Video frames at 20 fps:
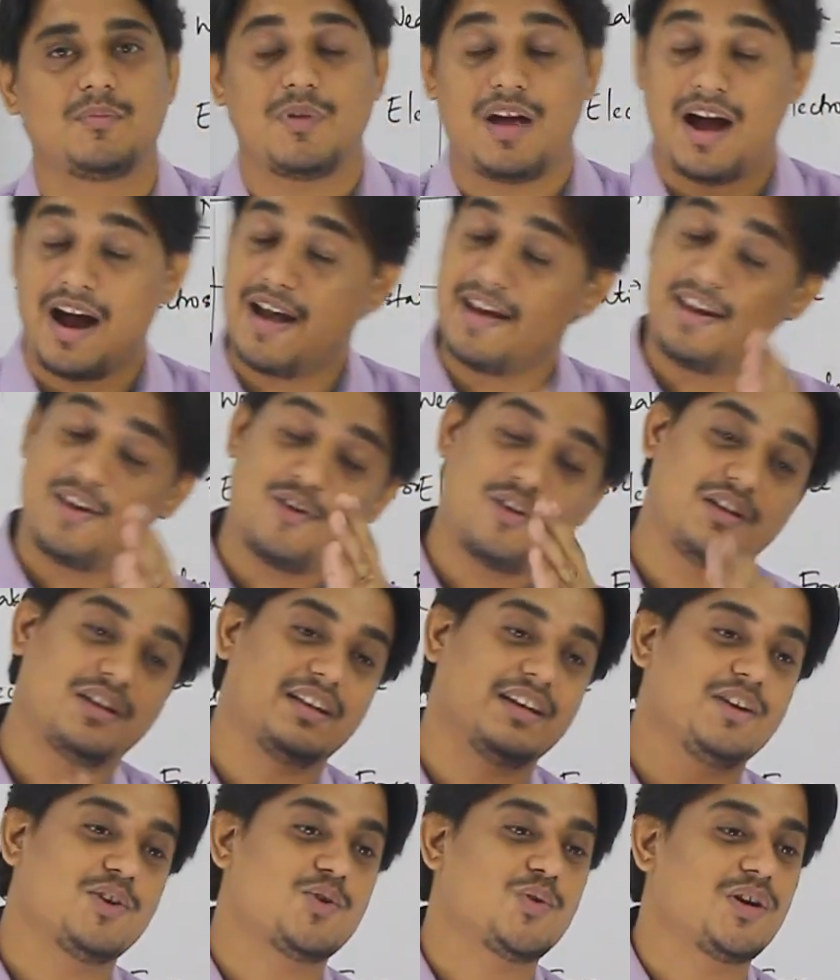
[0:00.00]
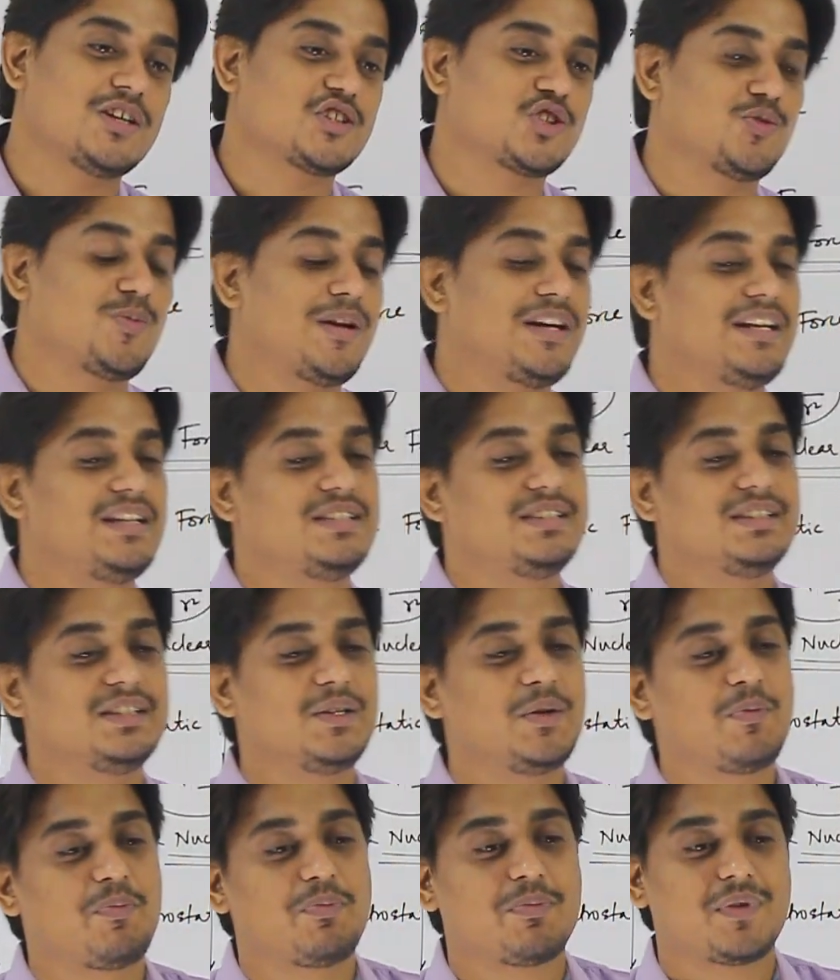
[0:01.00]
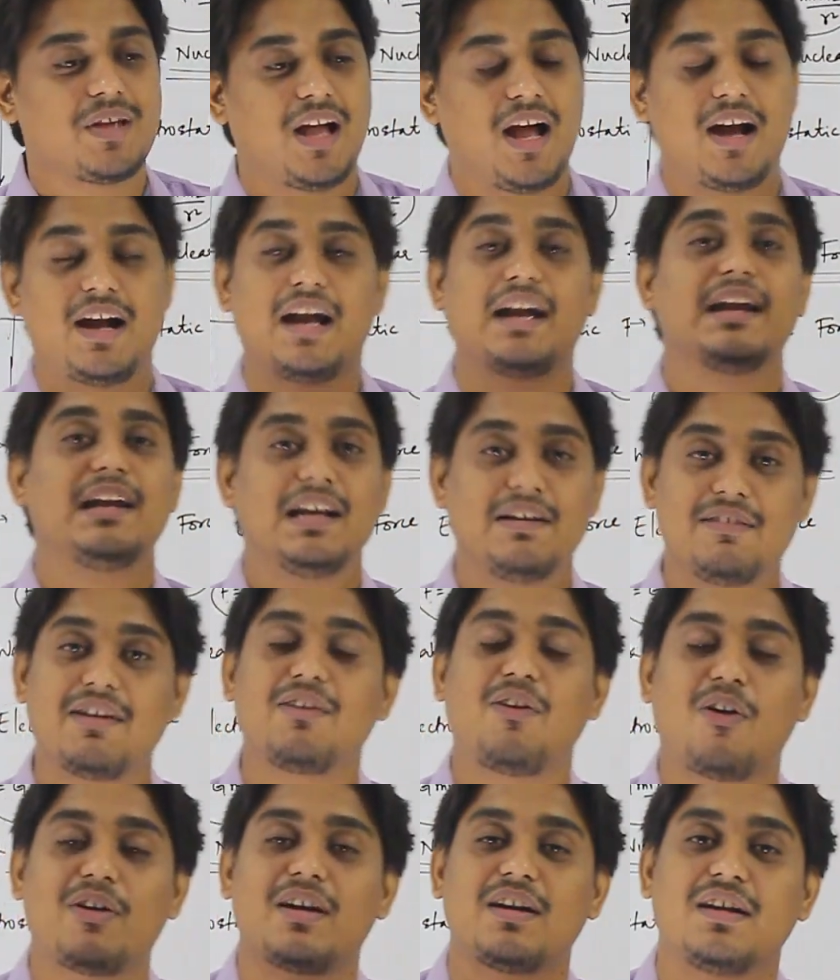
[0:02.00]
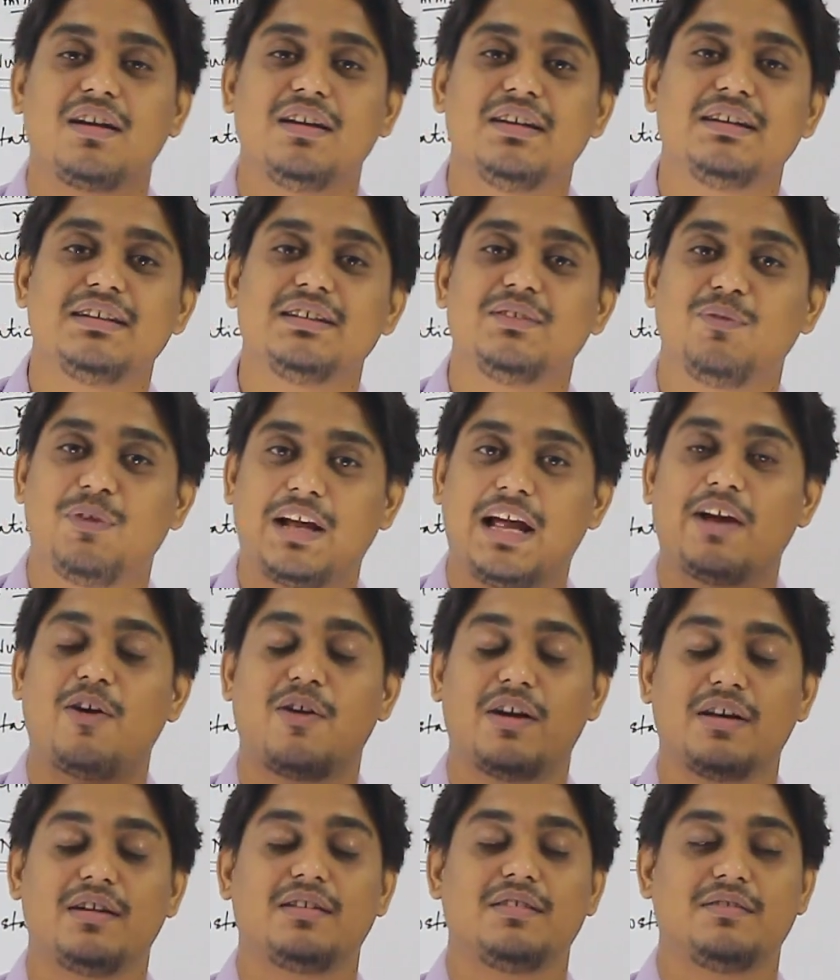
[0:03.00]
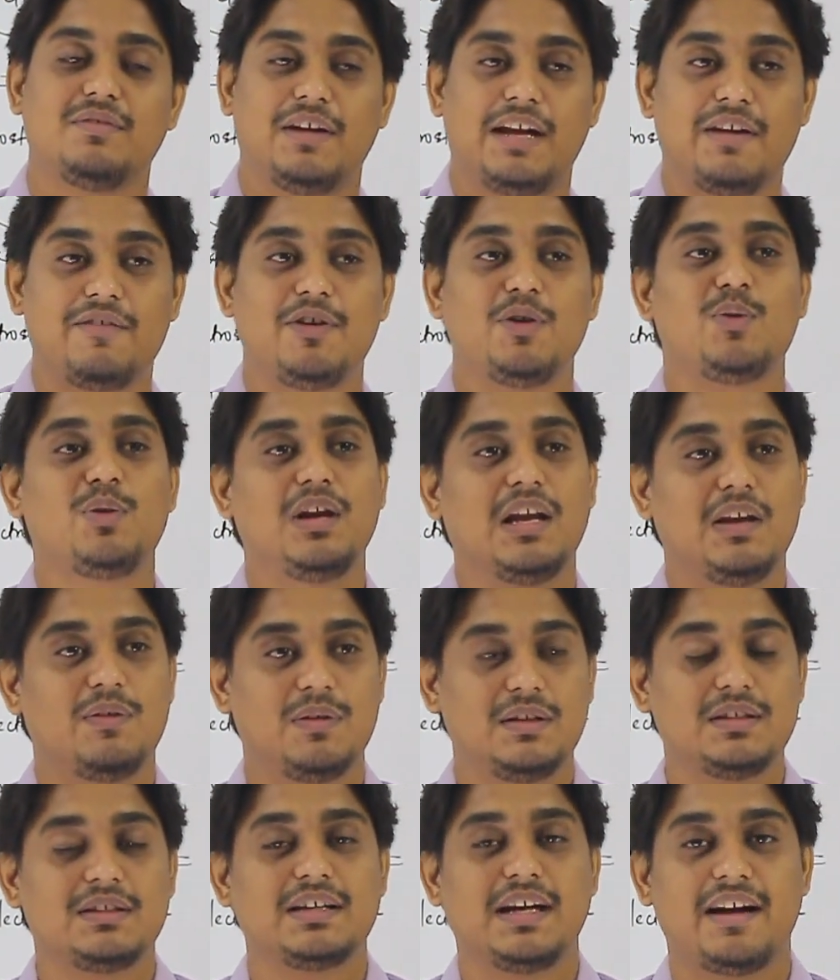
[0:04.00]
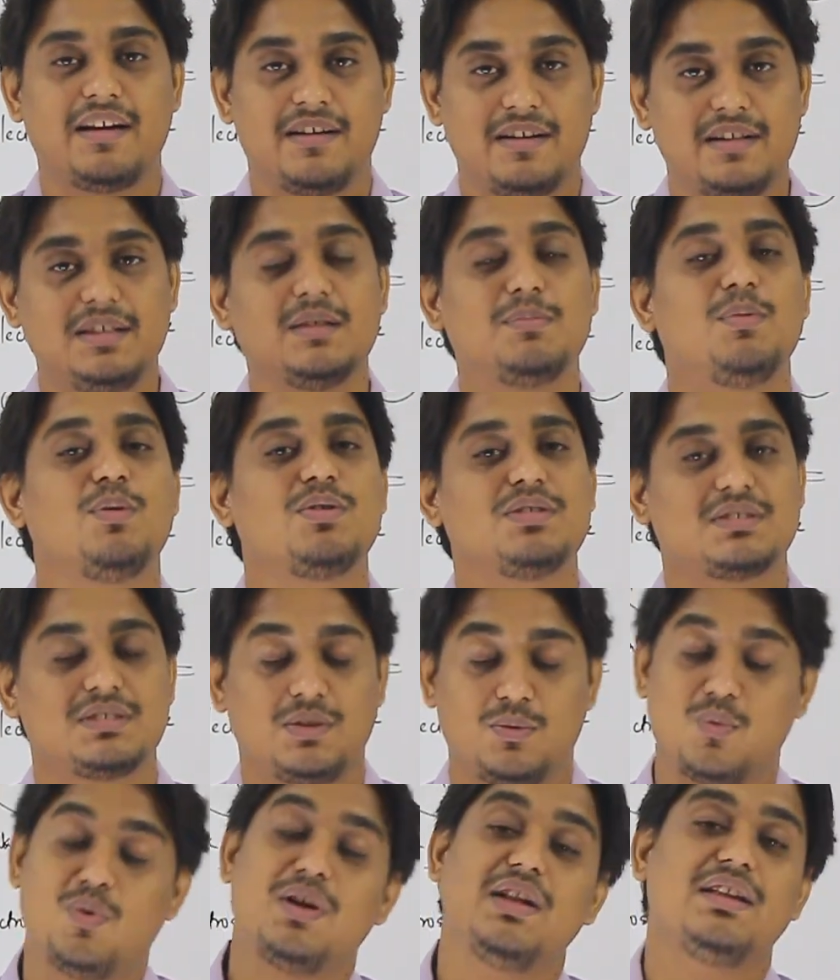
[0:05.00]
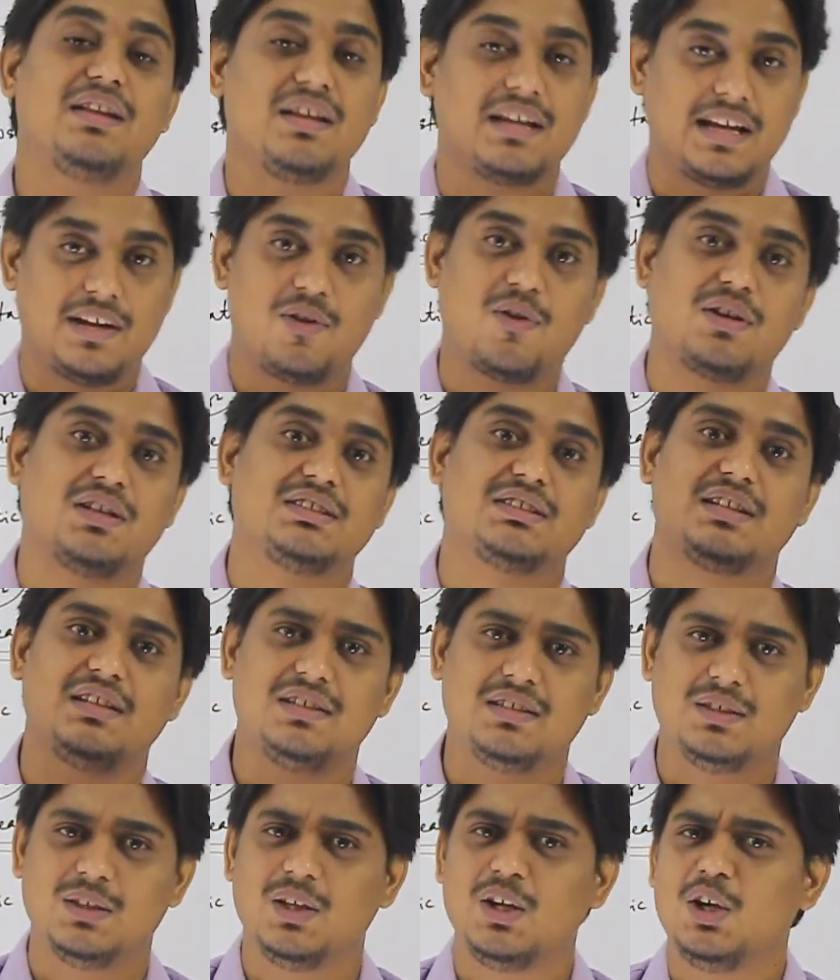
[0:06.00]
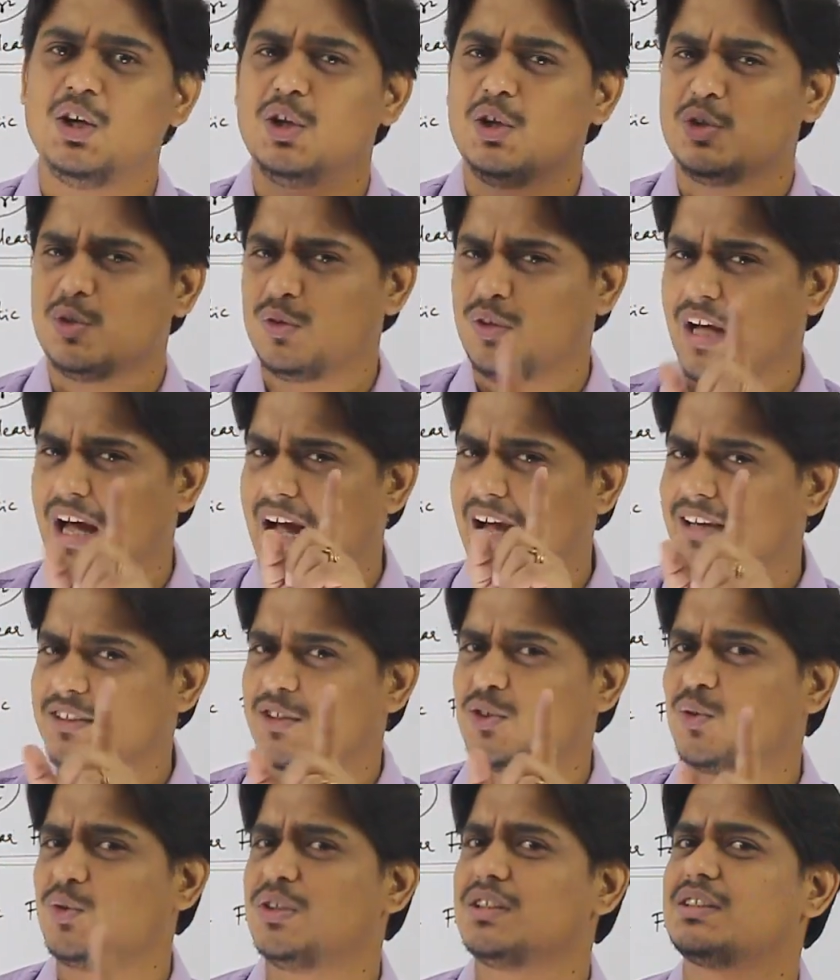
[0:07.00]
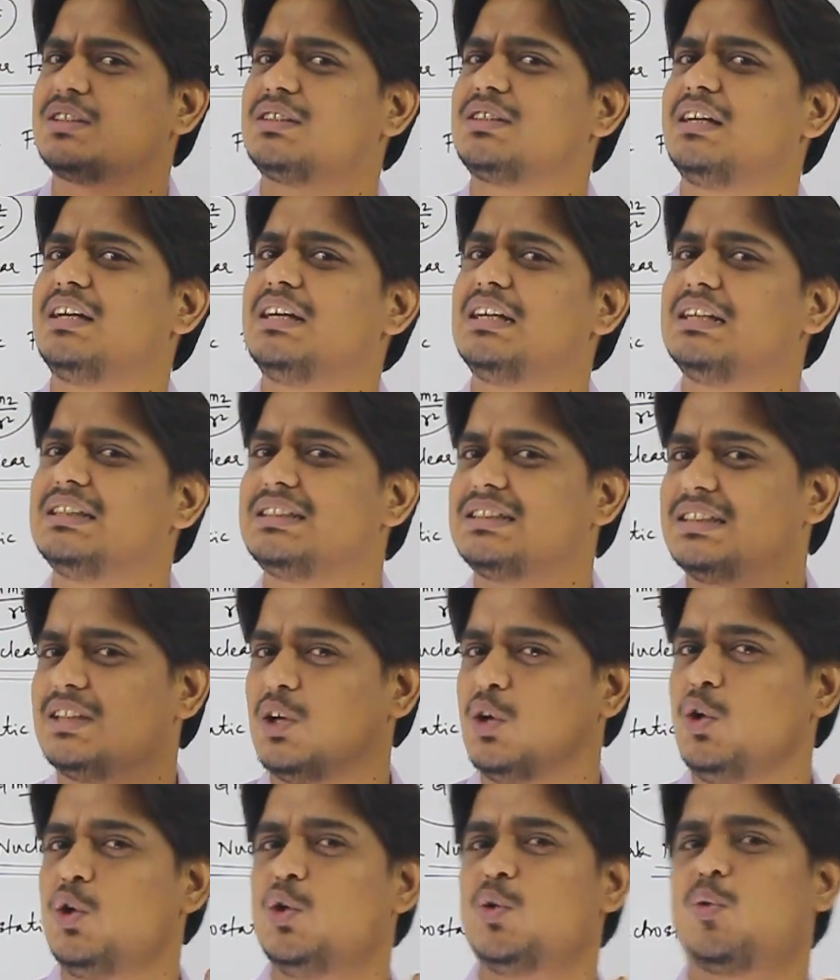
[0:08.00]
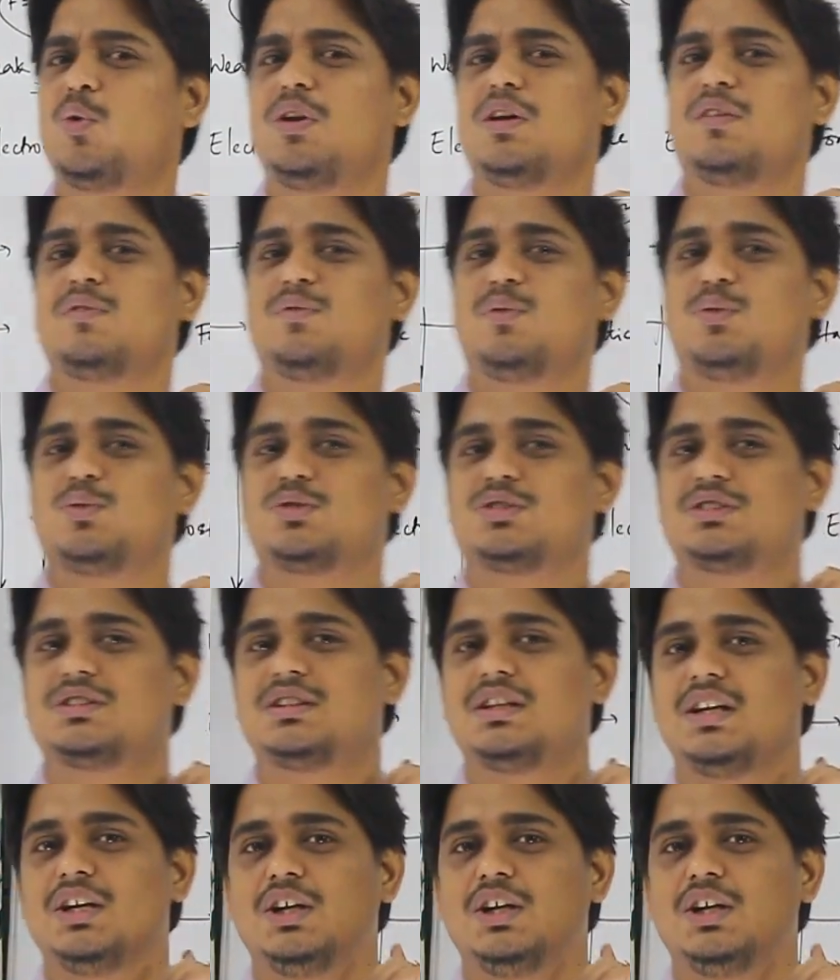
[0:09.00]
I did not dare to ask to my teacher, and I never got it cleared. When I went to 11th and read the books, only then I got this cleared. So the answer to this thing is nuclear force.